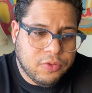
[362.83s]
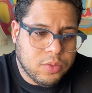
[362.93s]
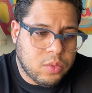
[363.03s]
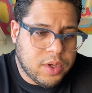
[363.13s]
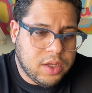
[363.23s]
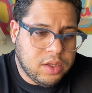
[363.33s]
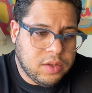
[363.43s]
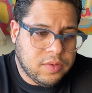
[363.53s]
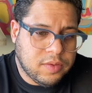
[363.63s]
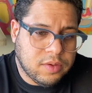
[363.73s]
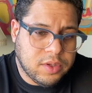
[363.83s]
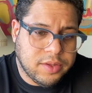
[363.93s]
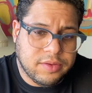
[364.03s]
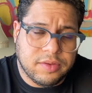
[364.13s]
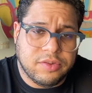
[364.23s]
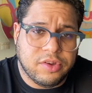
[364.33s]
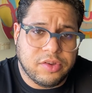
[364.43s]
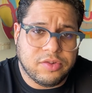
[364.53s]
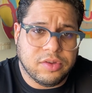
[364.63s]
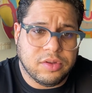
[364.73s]
ways and
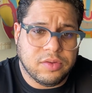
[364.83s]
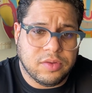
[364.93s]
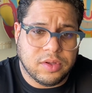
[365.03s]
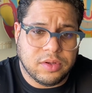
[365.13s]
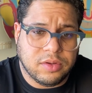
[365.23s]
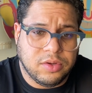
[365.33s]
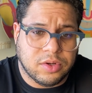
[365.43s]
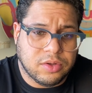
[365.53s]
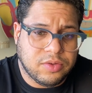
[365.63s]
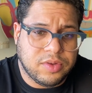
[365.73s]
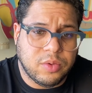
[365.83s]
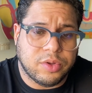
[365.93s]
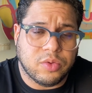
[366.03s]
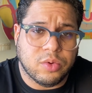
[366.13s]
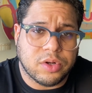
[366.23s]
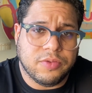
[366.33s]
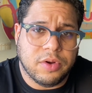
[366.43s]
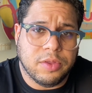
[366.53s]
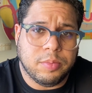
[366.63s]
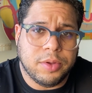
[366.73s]
suggestions, and see what's worked for
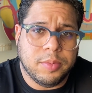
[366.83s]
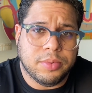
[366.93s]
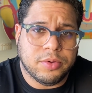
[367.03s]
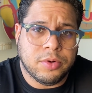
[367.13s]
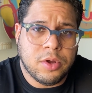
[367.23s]
other people